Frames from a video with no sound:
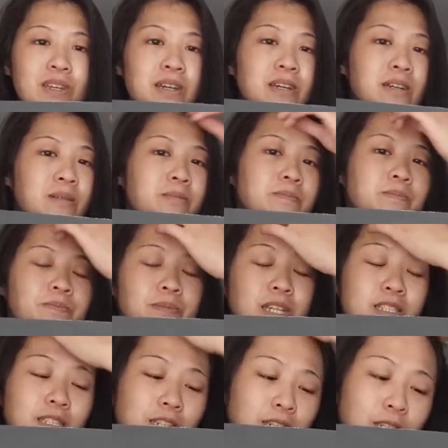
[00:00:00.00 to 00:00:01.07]
I
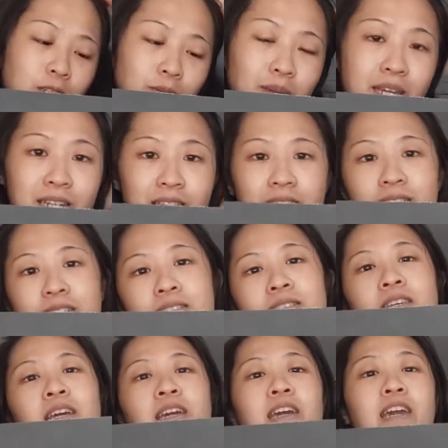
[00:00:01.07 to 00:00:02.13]
took a humanities